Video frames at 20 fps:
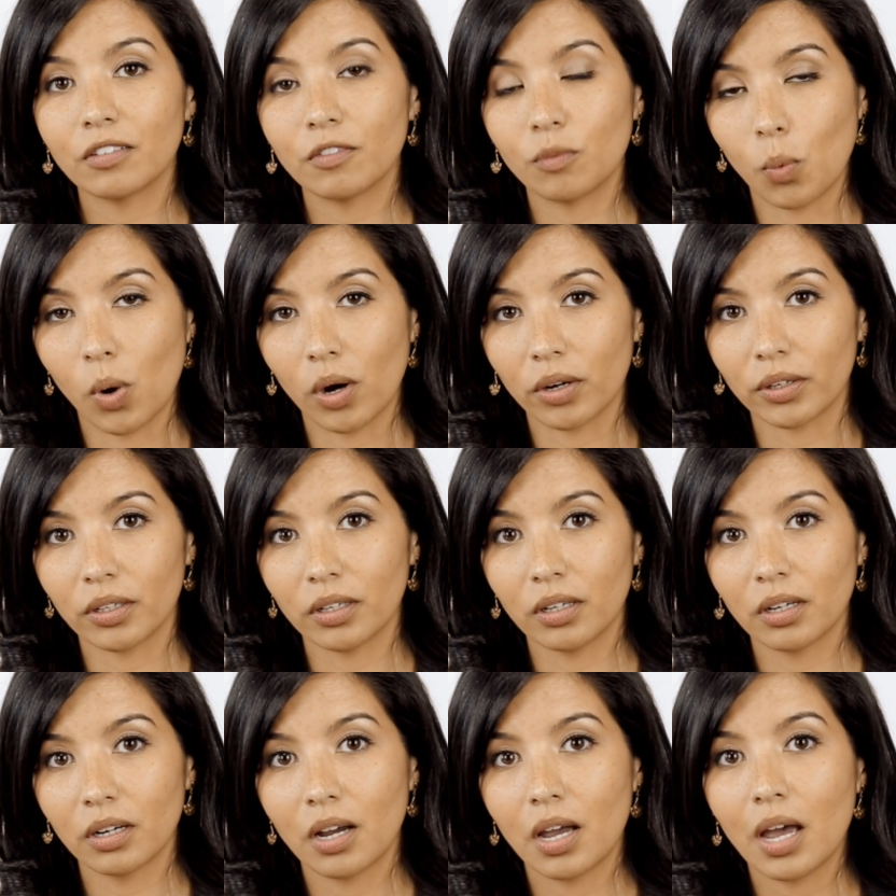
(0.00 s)
of
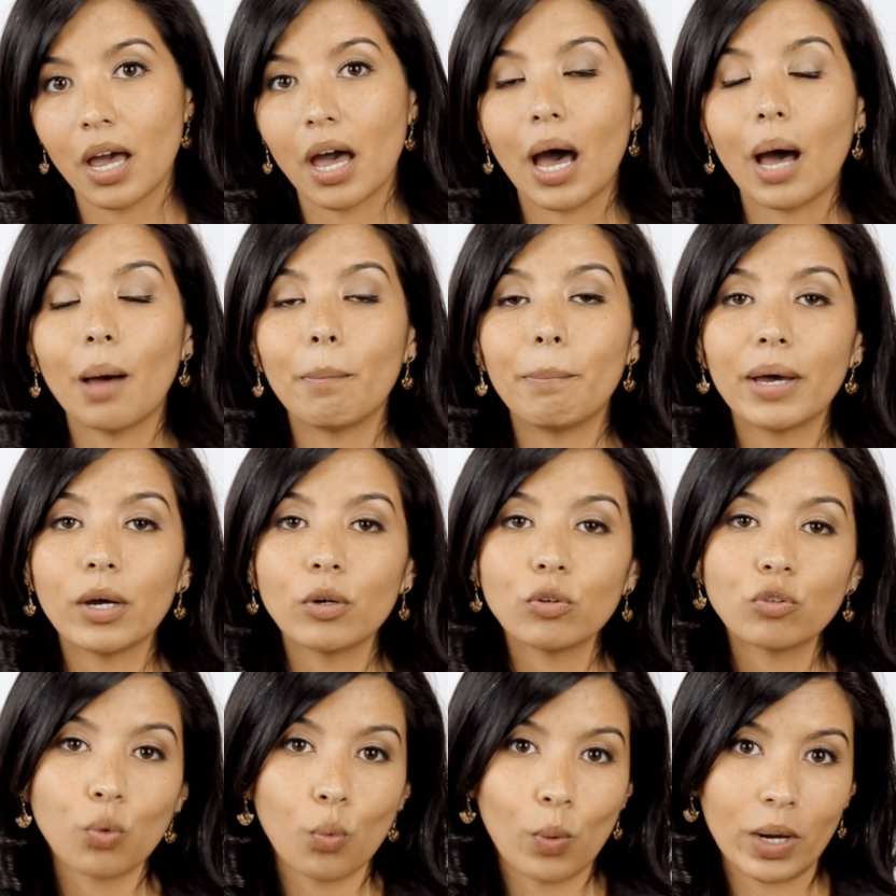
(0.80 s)
water
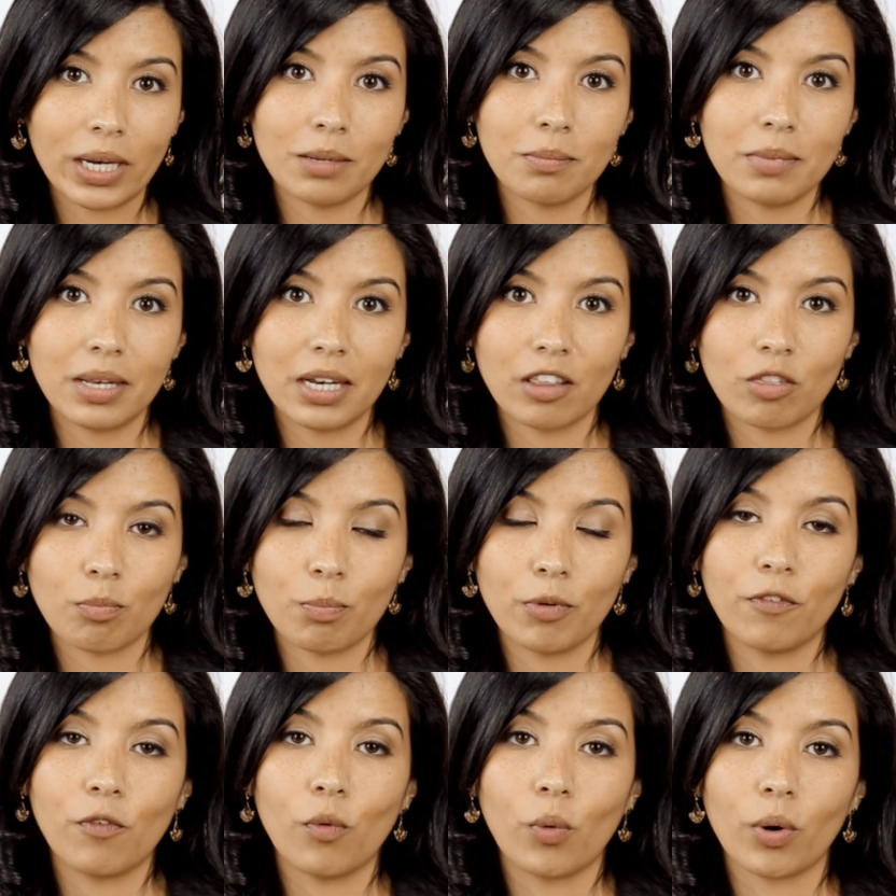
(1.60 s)
about 20 minutes
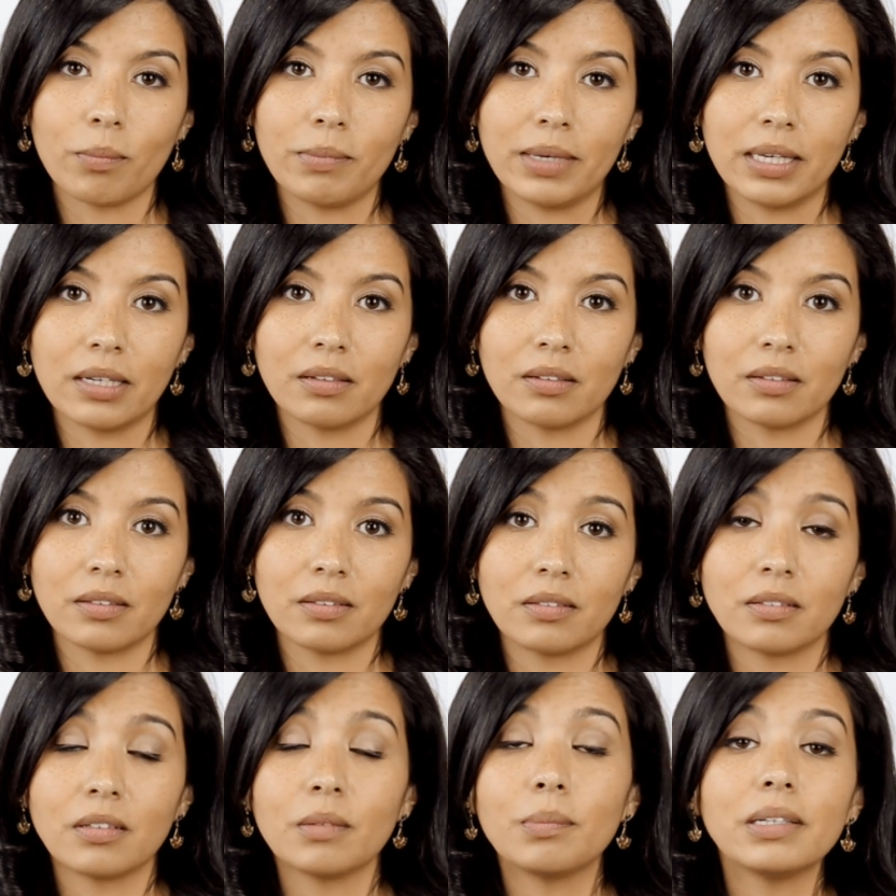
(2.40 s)
before
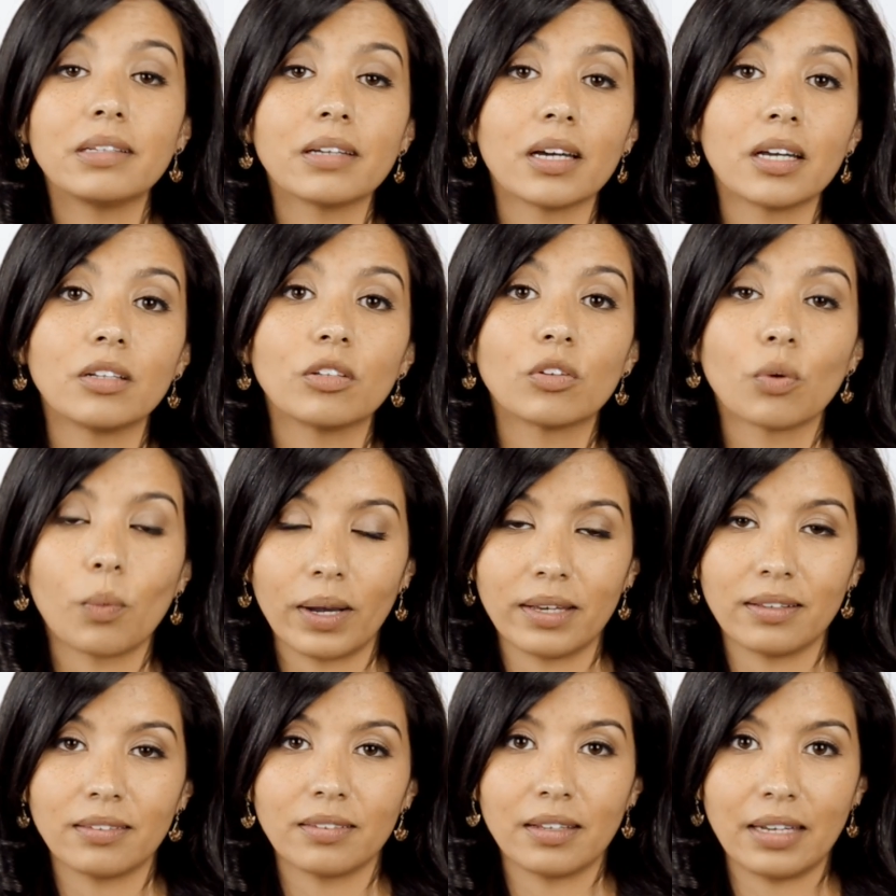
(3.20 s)
meals, to be done
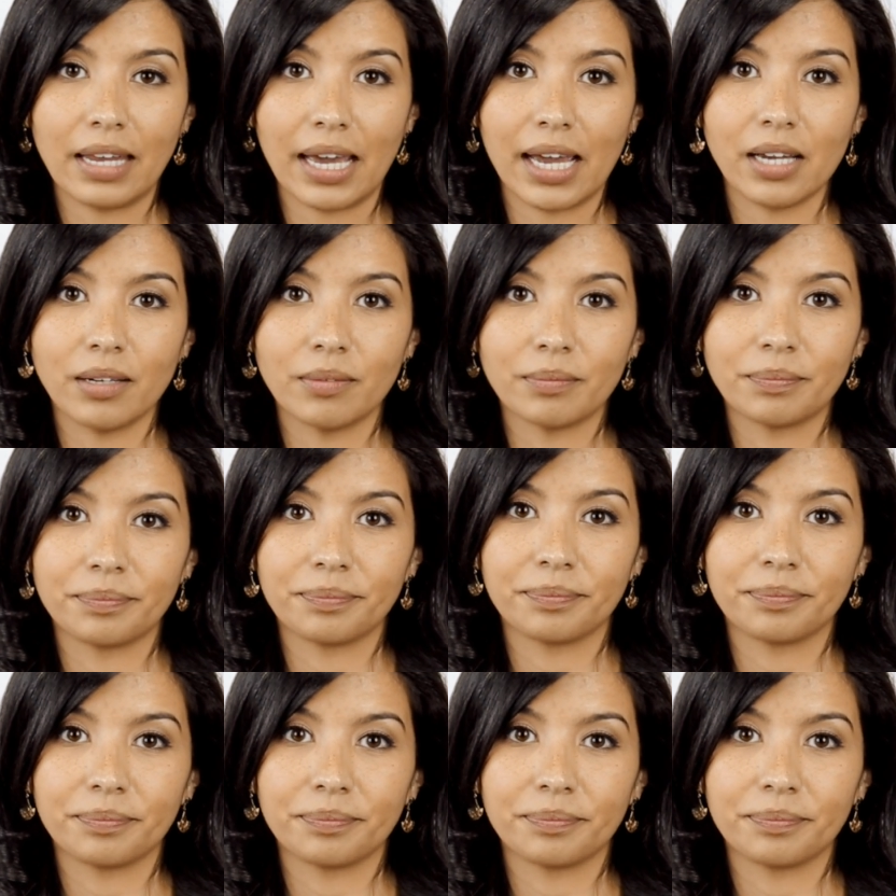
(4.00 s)
twice a day.